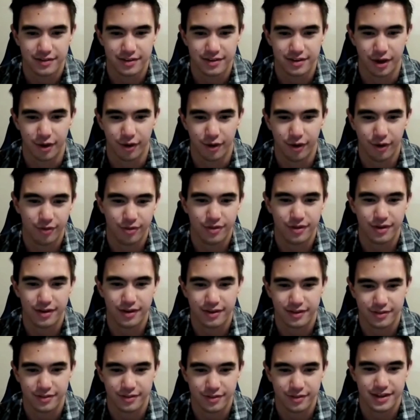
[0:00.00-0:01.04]
You know, oh
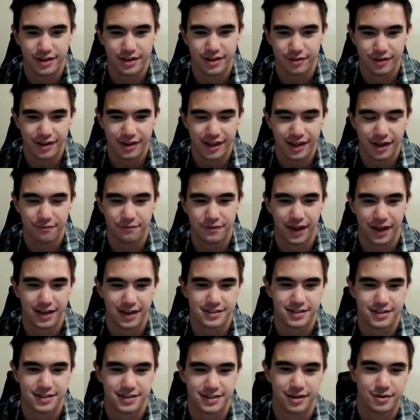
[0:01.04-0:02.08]
look, Neil, look how
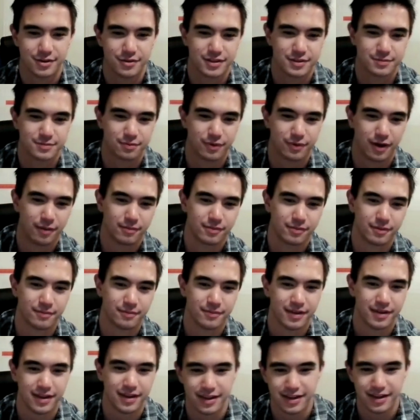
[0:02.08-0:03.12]
fast I can do this
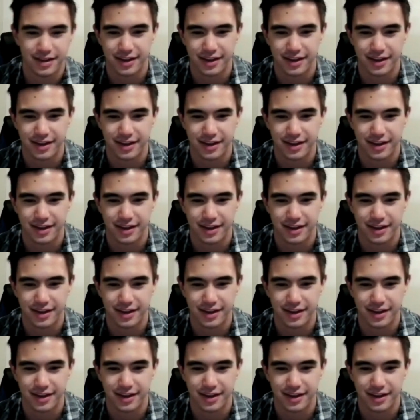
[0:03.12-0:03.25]
problem.